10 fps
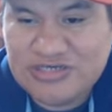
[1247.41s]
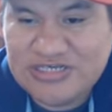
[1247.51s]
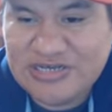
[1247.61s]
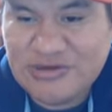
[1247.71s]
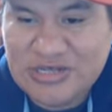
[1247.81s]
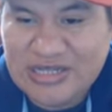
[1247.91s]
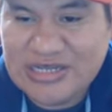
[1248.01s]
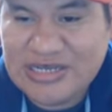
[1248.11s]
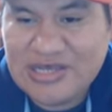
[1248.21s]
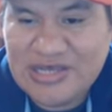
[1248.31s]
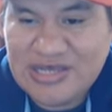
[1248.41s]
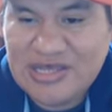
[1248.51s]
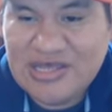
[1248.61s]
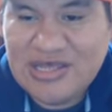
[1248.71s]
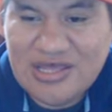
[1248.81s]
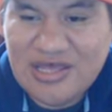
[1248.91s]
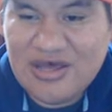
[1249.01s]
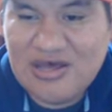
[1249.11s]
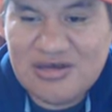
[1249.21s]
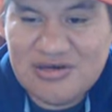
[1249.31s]
single click.
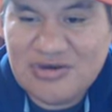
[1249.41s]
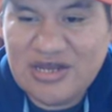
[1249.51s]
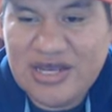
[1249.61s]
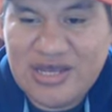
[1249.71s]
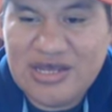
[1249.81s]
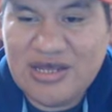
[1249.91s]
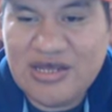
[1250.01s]
Oh, okay.